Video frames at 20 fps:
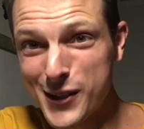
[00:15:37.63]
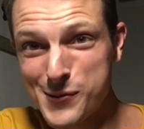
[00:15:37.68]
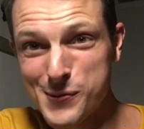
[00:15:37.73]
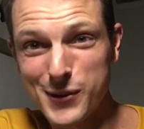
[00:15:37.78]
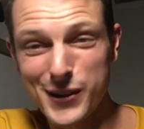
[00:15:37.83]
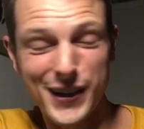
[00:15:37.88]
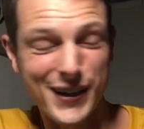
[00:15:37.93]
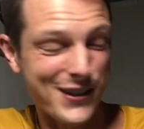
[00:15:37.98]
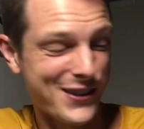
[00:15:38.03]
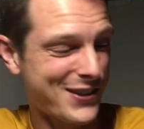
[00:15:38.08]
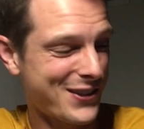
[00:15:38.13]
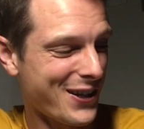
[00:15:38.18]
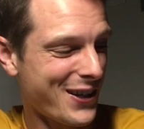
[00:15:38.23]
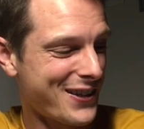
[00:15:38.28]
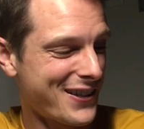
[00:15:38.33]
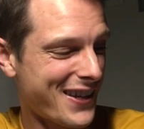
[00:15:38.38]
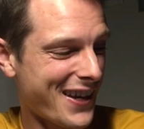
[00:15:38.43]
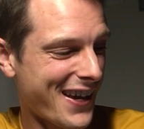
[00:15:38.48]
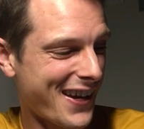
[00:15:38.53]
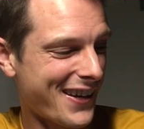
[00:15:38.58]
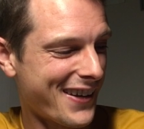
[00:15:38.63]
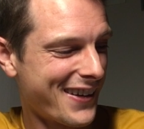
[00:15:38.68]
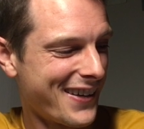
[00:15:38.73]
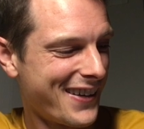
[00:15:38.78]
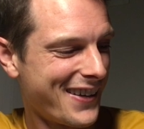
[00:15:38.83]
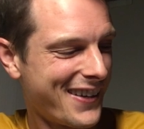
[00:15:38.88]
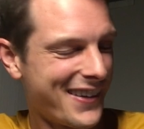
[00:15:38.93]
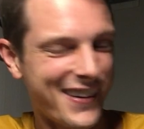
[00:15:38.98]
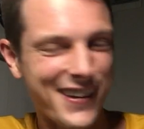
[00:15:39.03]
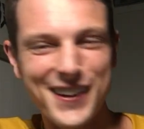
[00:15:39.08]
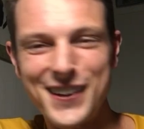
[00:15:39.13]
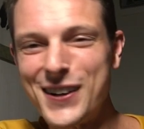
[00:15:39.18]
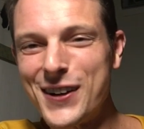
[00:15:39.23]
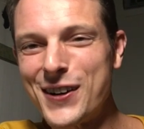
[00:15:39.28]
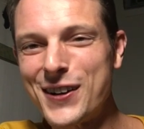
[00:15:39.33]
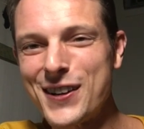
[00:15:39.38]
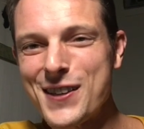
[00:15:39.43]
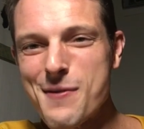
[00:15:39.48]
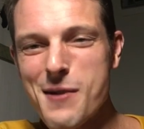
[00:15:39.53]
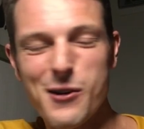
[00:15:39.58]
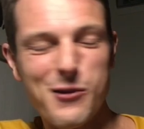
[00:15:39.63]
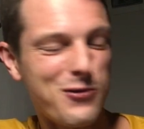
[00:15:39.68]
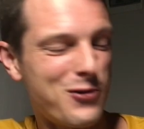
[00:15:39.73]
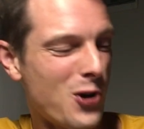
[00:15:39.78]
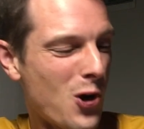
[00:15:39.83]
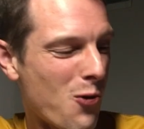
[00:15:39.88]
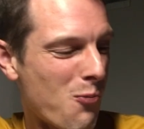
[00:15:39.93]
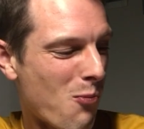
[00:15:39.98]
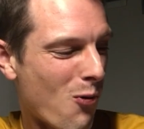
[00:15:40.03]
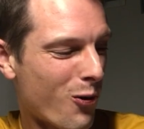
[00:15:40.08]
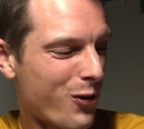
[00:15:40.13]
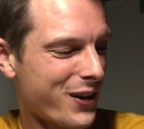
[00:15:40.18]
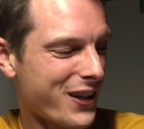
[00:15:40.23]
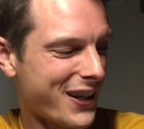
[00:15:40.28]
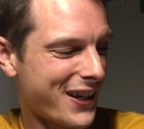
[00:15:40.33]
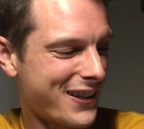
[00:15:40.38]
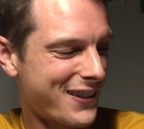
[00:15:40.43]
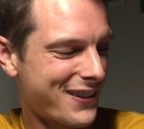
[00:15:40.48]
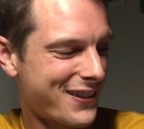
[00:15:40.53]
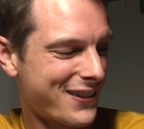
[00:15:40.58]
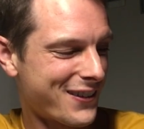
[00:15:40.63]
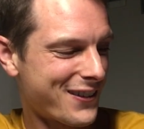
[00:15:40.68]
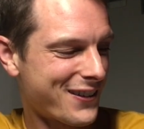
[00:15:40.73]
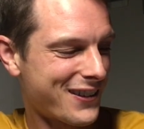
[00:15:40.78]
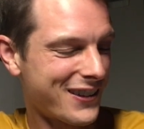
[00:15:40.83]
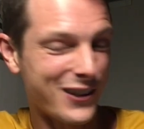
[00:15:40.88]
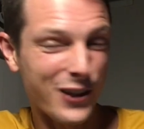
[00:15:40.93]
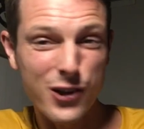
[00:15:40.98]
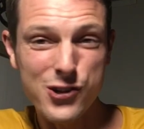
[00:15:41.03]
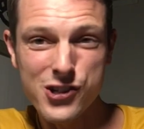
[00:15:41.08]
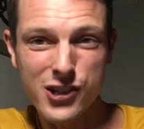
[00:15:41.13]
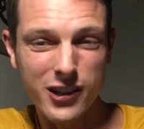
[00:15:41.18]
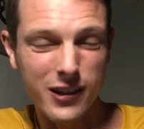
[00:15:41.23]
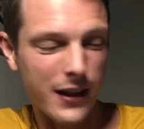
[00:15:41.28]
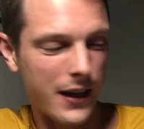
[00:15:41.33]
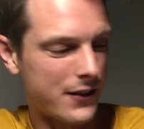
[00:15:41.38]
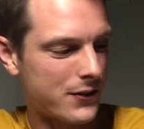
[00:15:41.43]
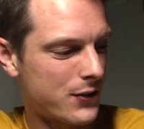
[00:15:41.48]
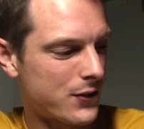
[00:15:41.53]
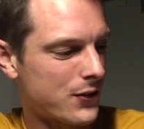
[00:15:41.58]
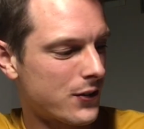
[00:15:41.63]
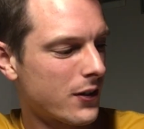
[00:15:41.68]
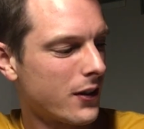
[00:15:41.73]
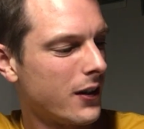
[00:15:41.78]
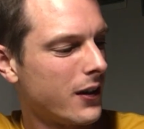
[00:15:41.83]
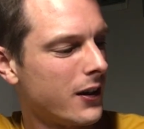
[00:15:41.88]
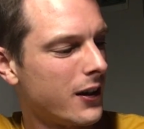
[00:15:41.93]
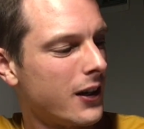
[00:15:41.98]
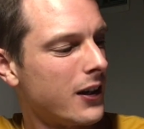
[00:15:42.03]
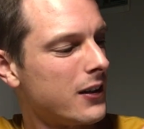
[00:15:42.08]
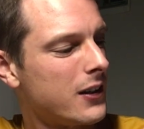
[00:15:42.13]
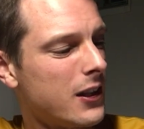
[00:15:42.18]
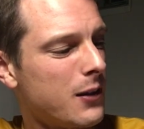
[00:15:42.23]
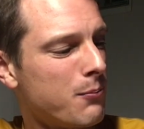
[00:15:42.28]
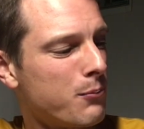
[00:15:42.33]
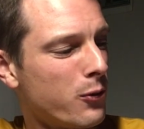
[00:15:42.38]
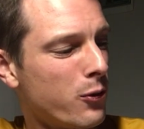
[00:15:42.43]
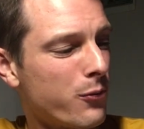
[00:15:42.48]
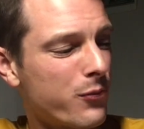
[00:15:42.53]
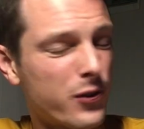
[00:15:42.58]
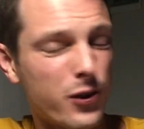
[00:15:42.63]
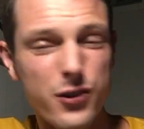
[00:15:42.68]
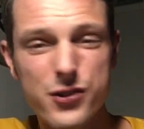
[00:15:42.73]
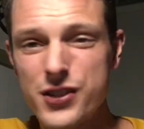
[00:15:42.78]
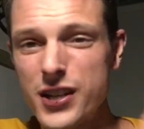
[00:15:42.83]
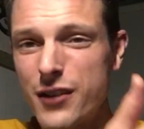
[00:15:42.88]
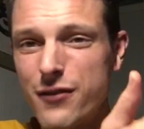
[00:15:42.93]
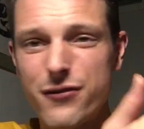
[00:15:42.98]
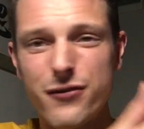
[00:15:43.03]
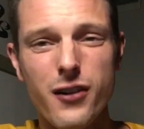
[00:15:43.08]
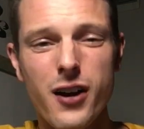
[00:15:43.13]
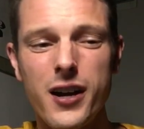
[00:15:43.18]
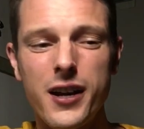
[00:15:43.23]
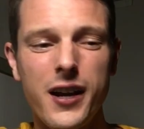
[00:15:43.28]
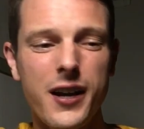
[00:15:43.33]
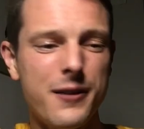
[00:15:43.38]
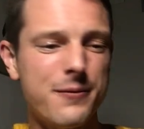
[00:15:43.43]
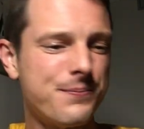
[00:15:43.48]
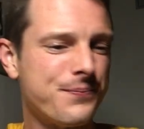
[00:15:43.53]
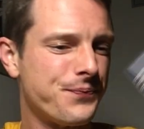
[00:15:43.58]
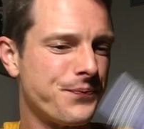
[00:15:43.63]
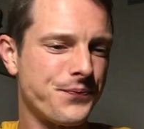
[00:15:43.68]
It's going to be like a Sunday, you know, and no morning and lunch classes. And then, boom, Thursday and Friday,